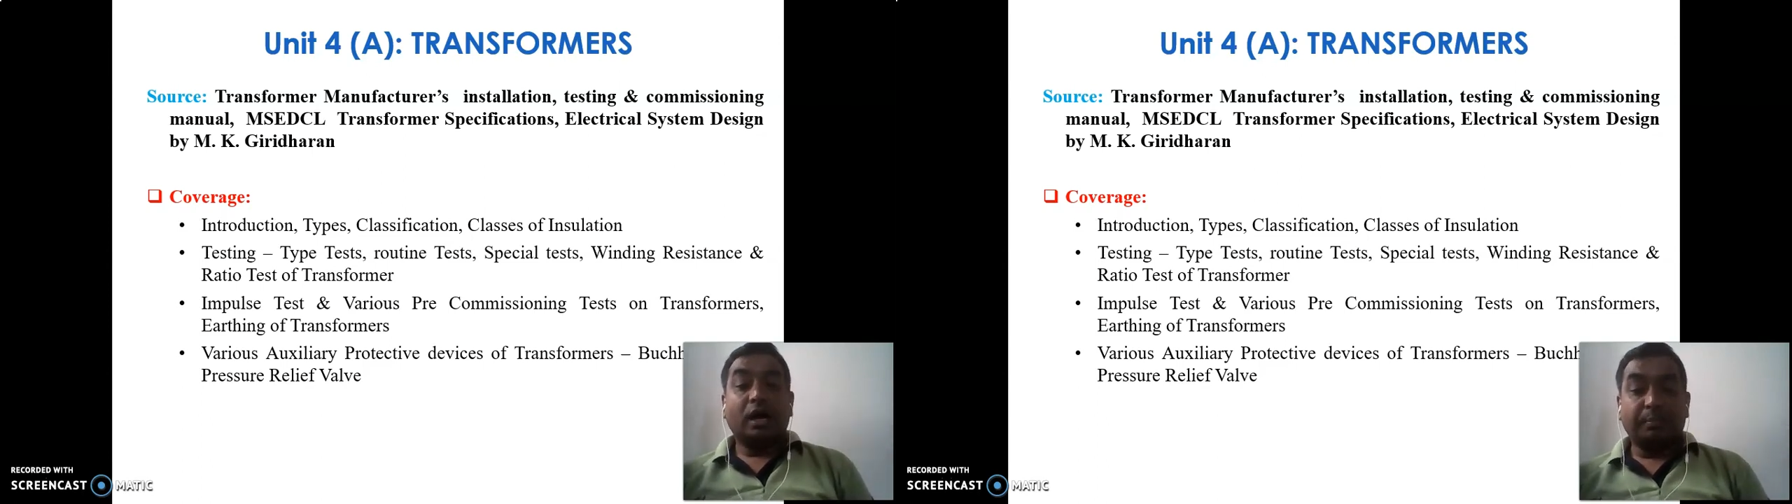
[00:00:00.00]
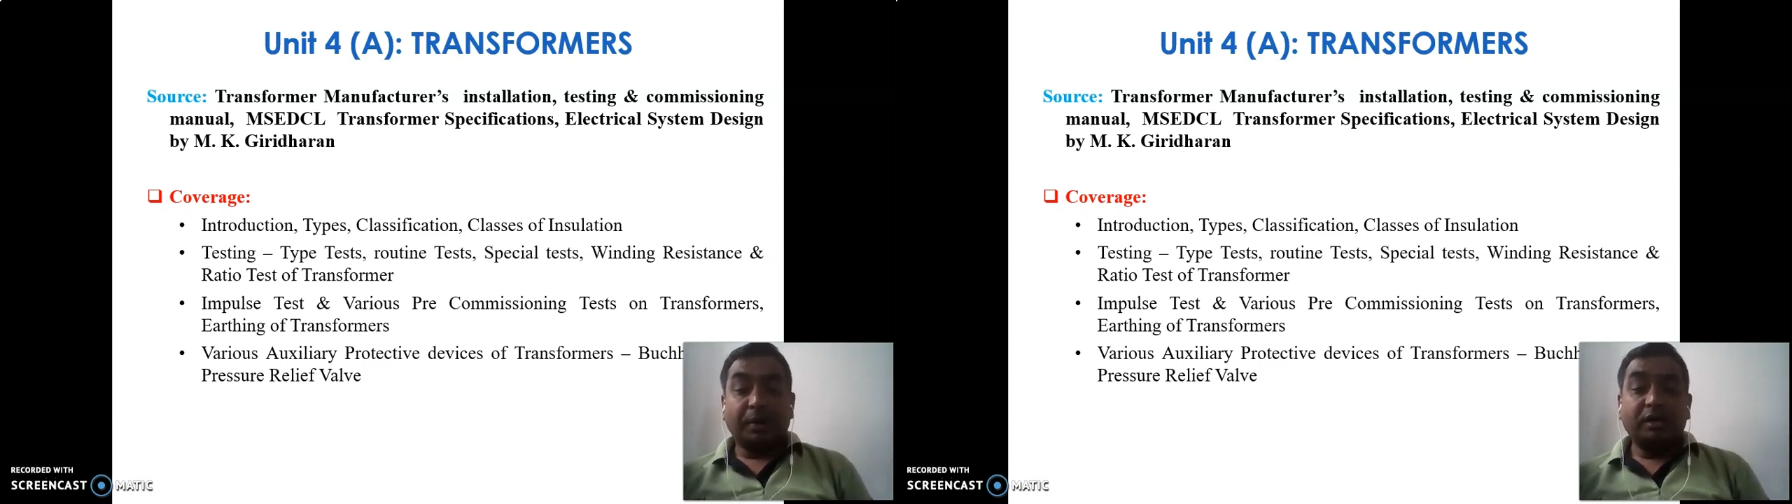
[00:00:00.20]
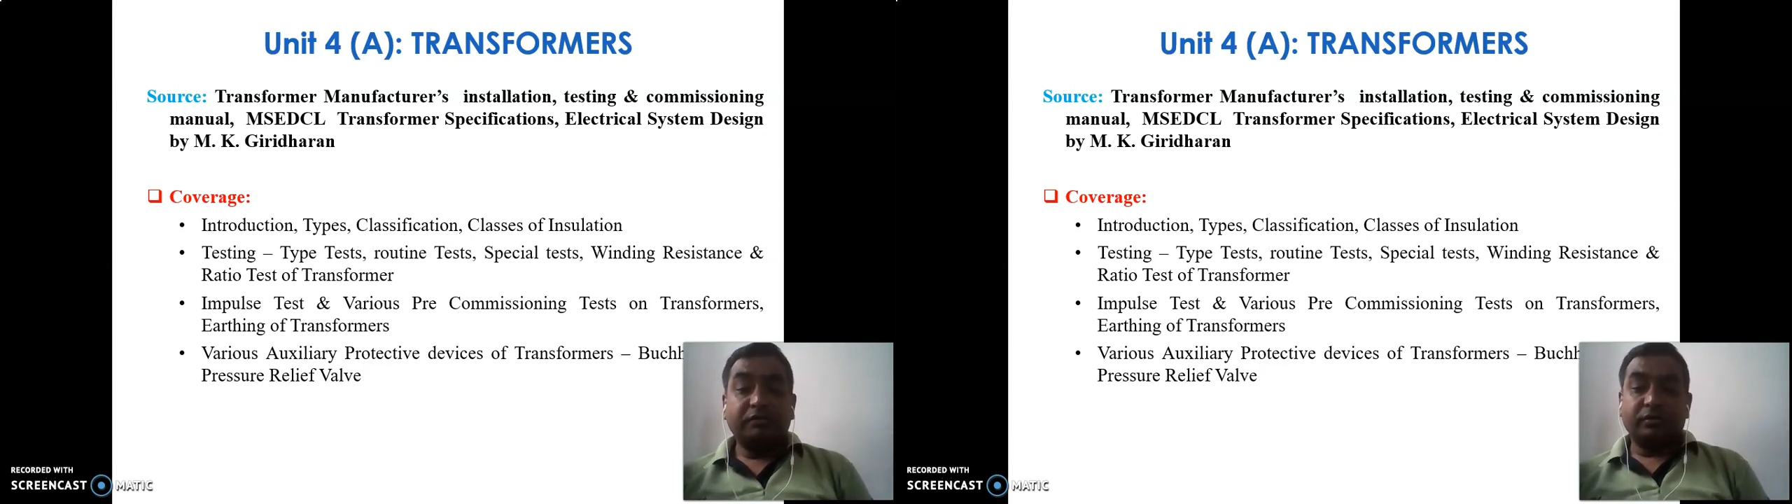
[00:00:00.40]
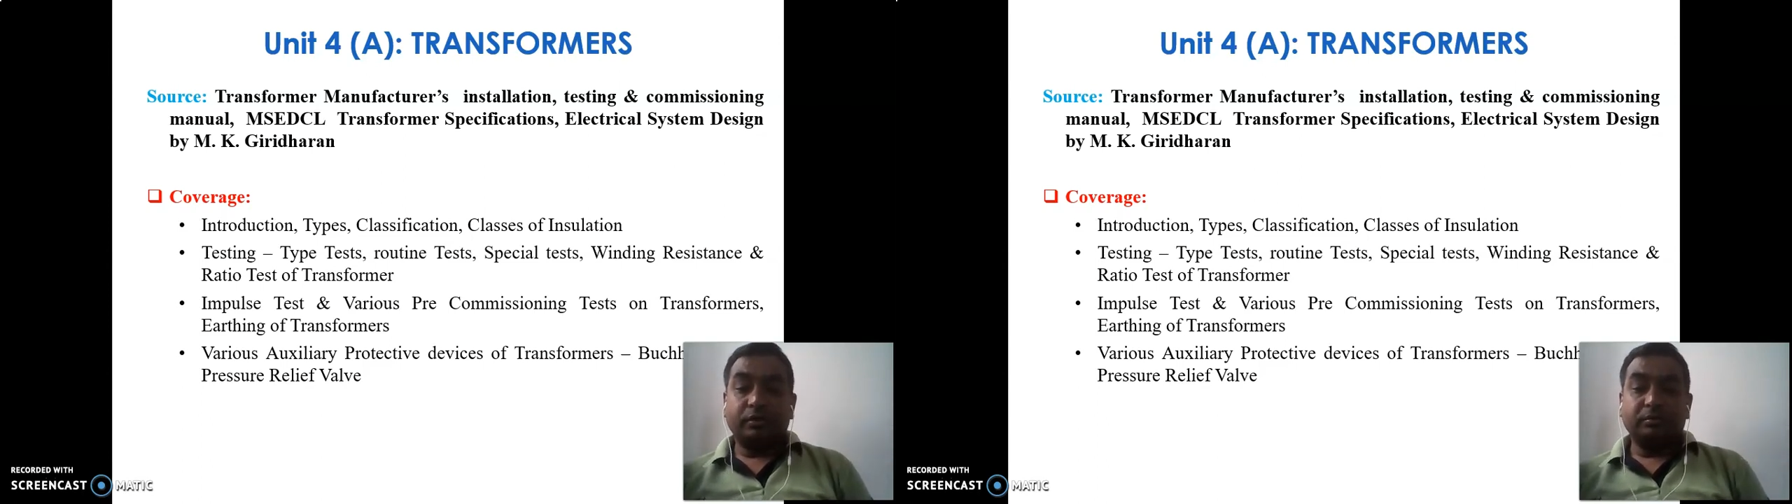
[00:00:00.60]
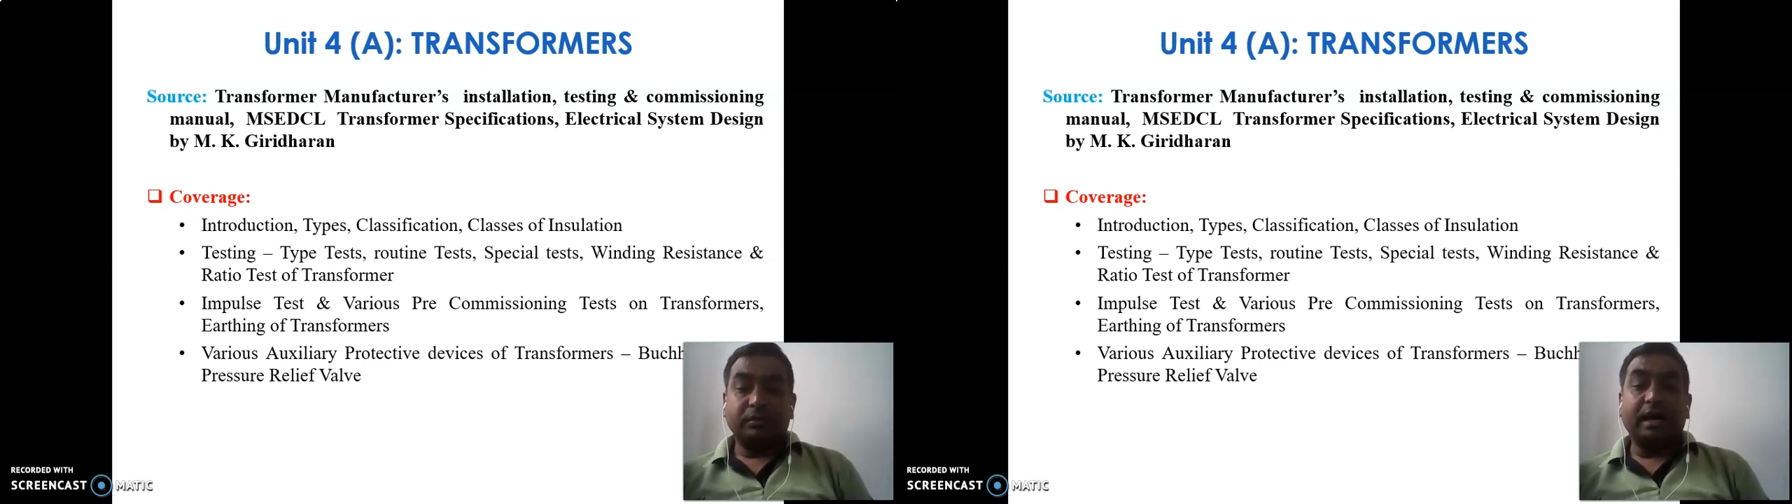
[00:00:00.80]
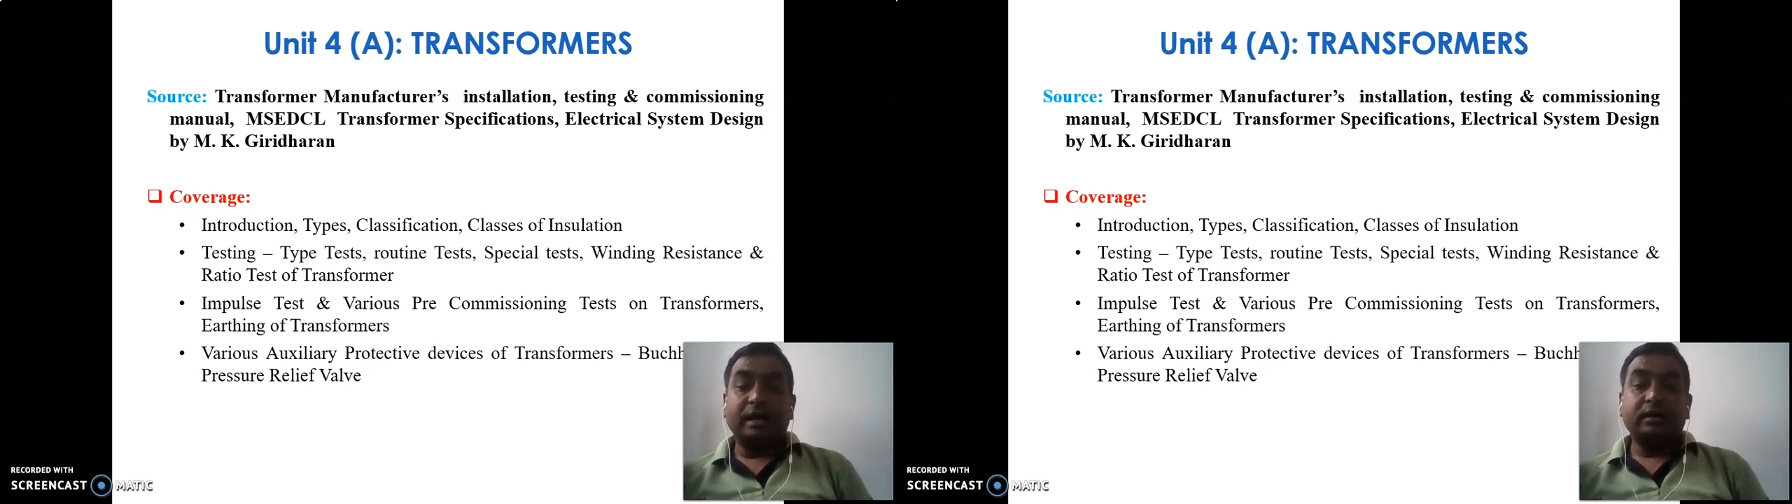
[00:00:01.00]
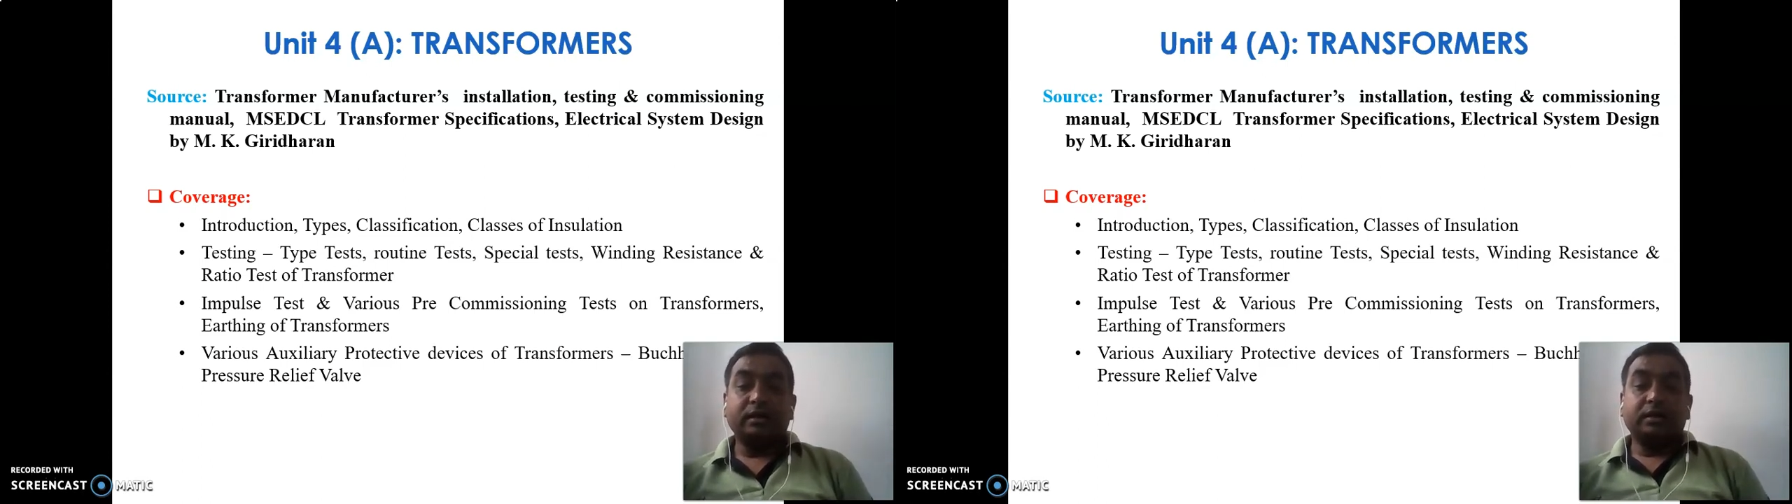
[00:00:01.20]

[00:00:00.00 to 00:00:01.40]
Apart from that,